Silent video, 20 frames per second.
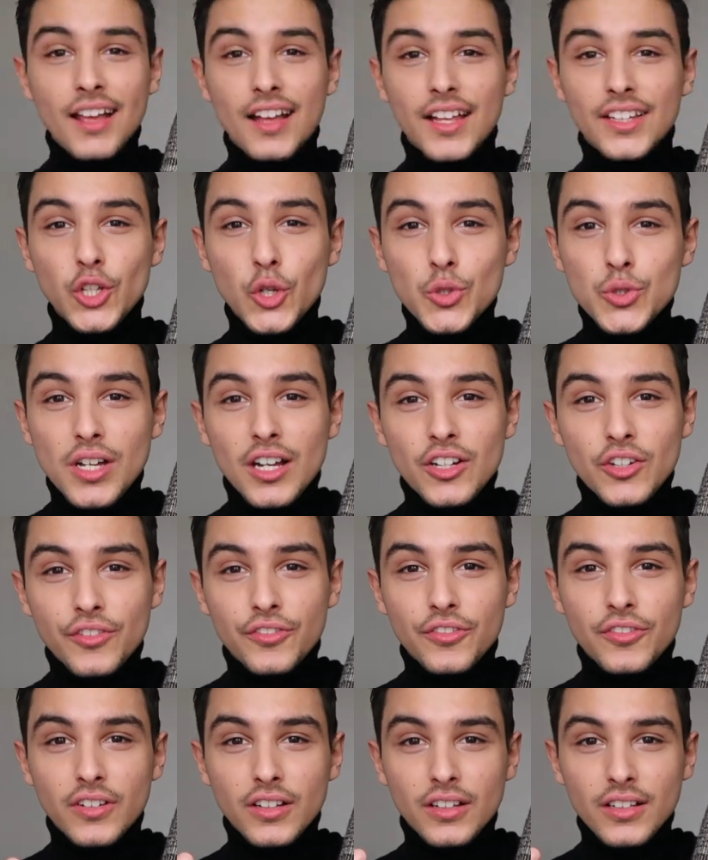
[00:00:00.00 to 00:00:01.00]
those kind
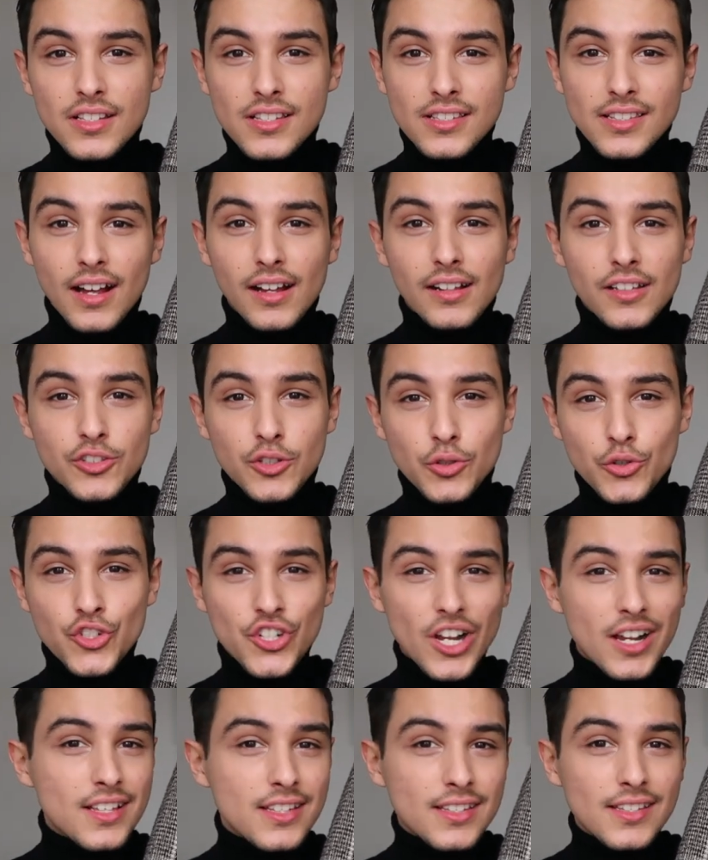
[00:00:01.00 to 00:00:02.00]
of uh, styles so
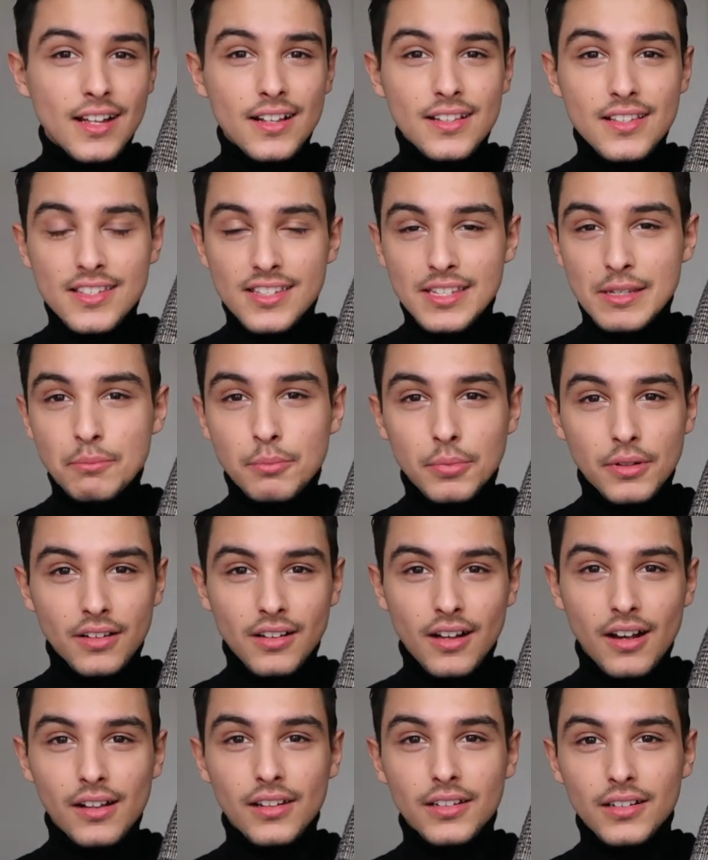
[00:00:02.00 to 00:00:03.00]
check style simple
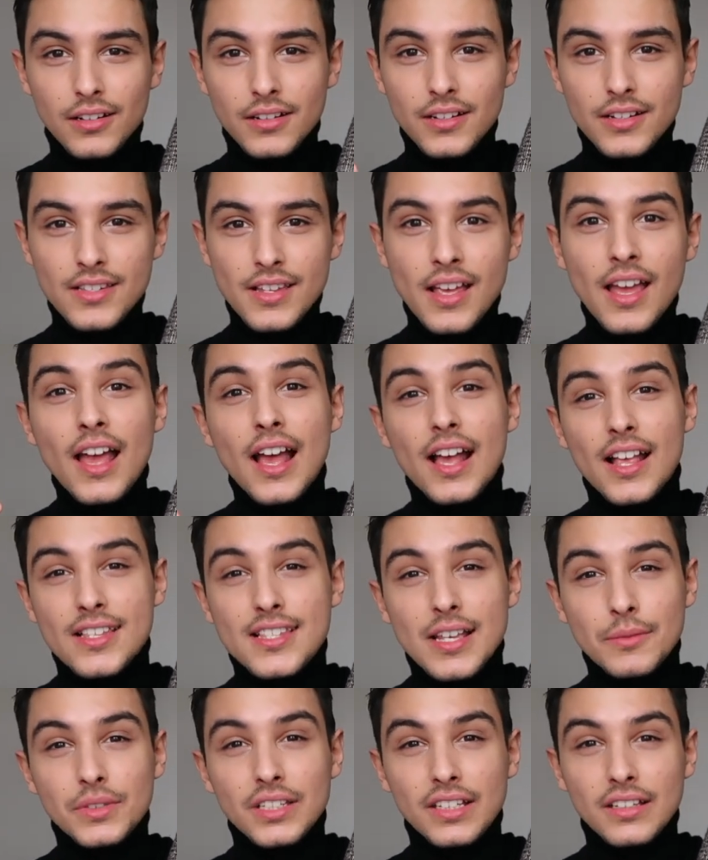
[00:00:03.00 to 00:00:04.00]
colors and
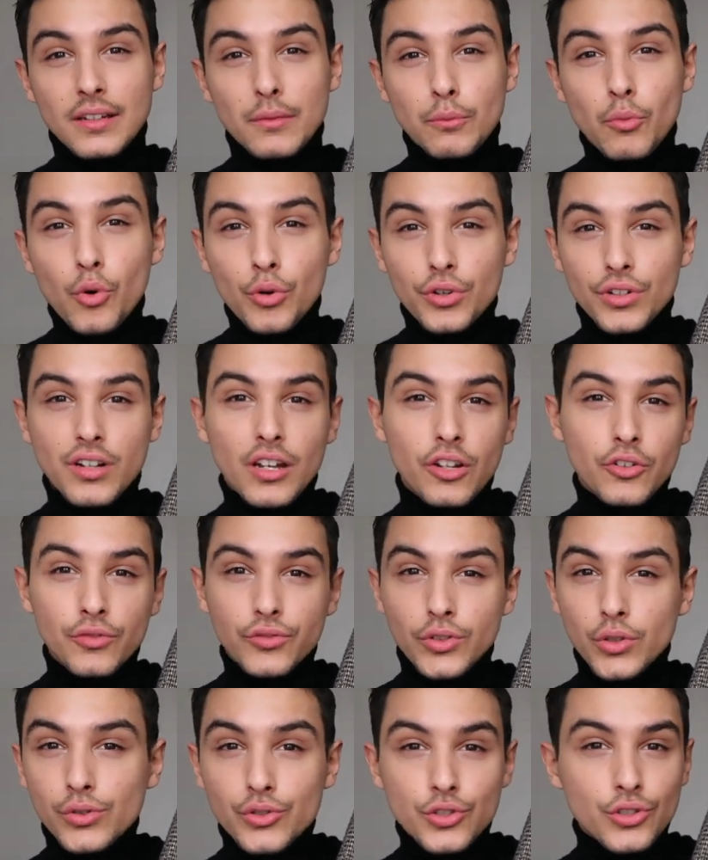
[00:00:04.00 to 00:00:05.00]
something more kind of
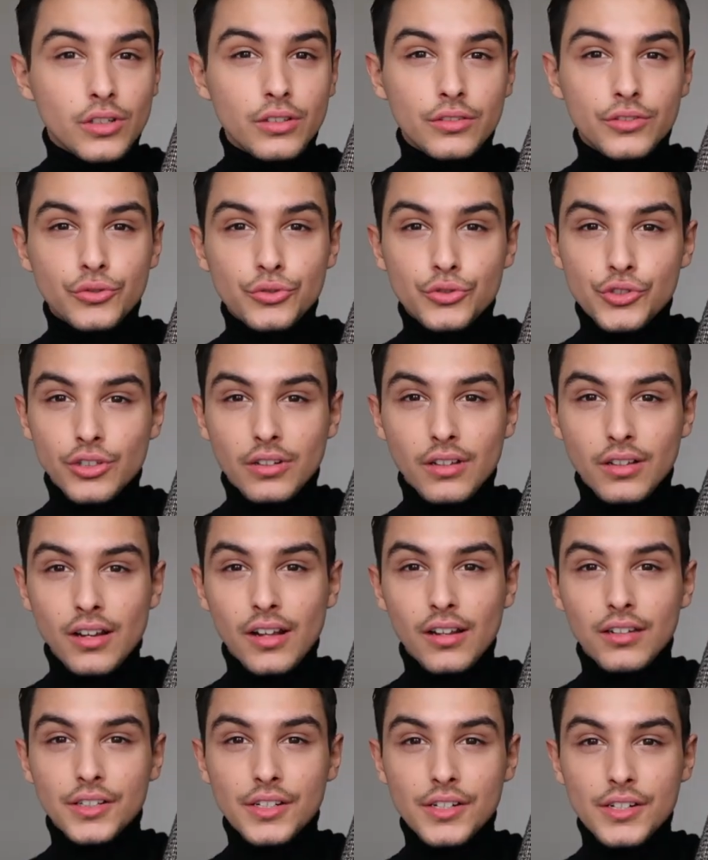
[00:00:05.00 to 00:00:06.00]
neutral neutral
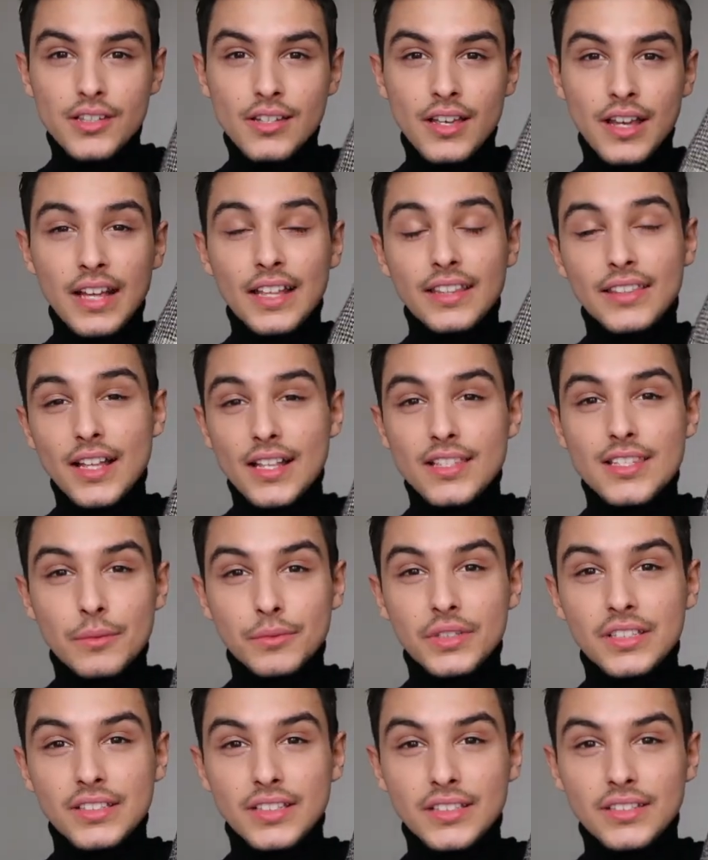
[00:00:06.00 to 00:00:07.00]
colors that's
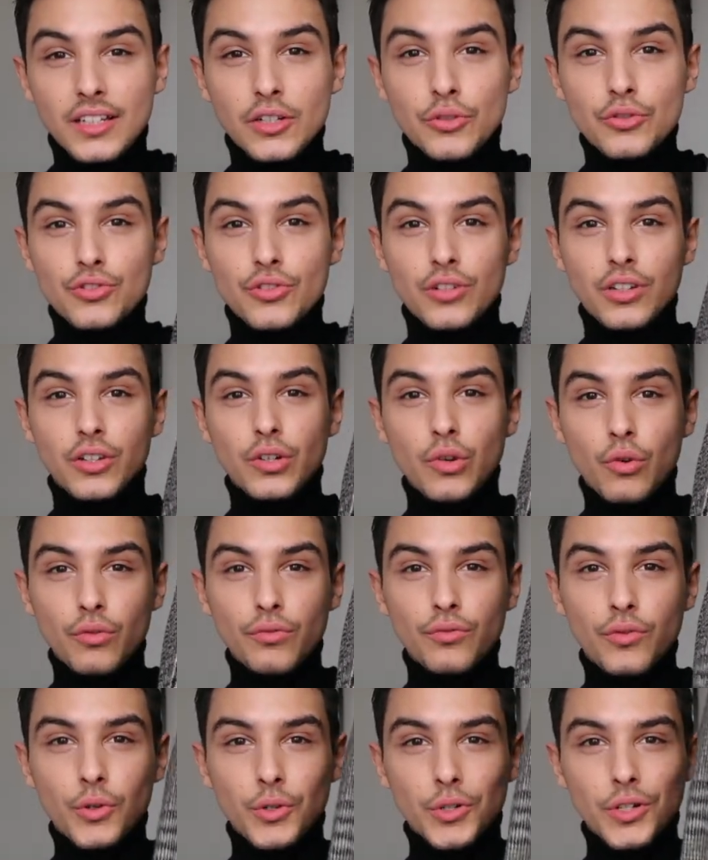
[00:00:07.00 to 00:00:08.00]
something that I usually go
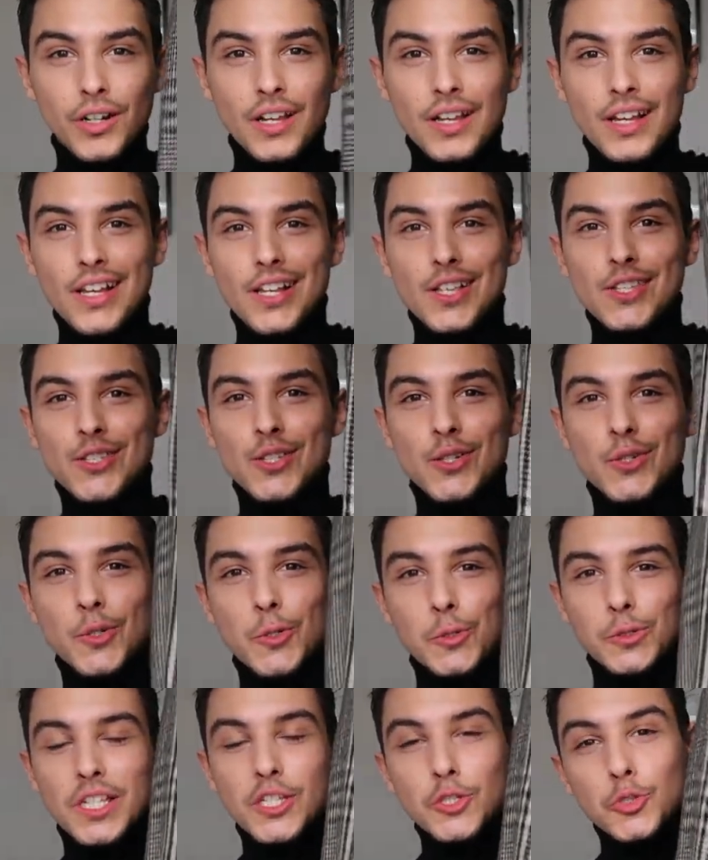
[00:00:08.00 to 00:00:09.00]
for
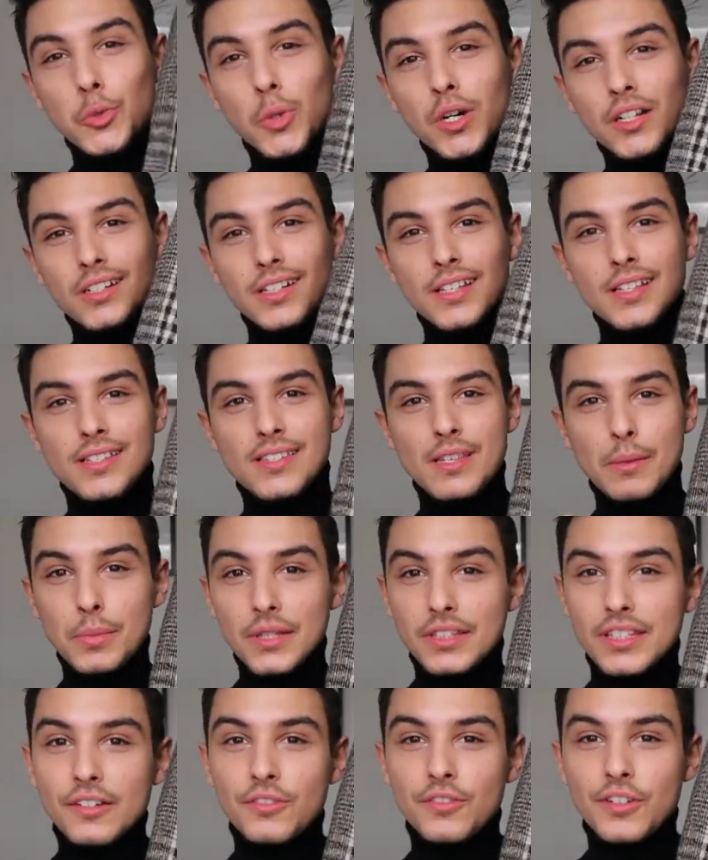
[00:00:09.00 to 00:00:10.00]
so this one is a
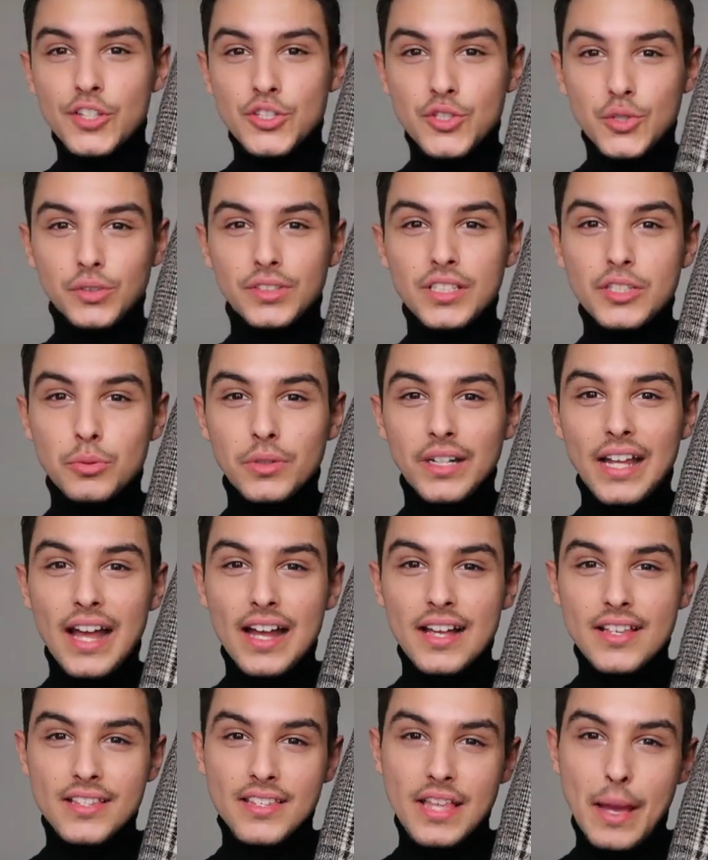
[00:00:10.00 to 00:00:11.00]
bit different so this one
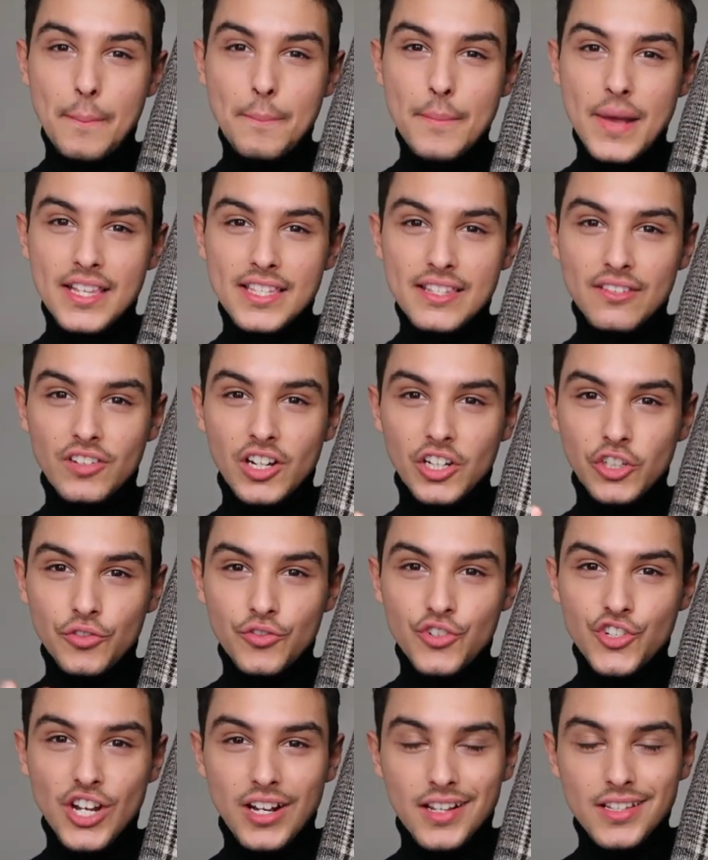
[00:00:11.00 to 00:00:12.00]
has a massive kind
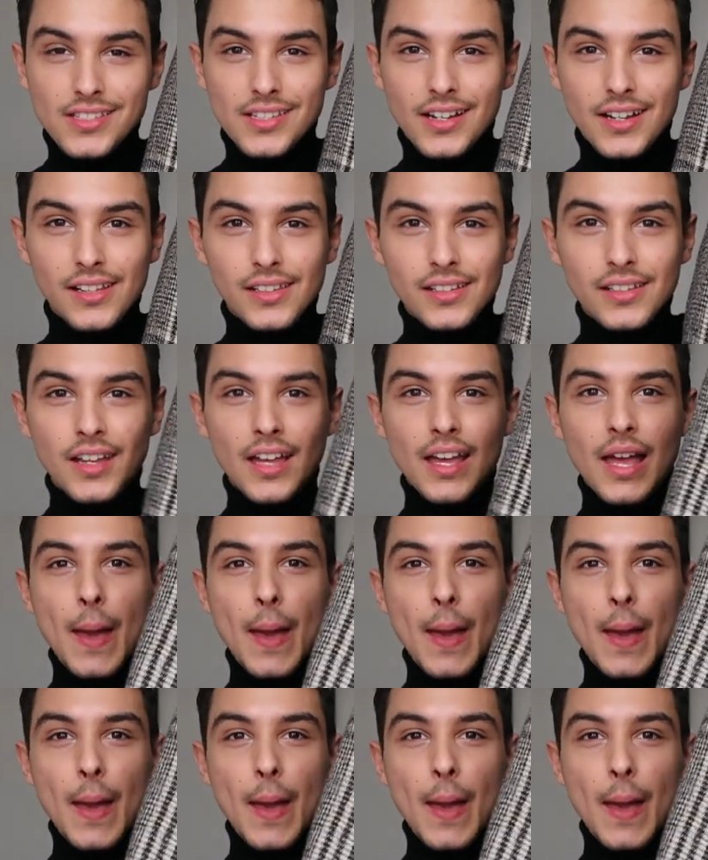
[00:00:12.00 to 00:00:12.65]
of check style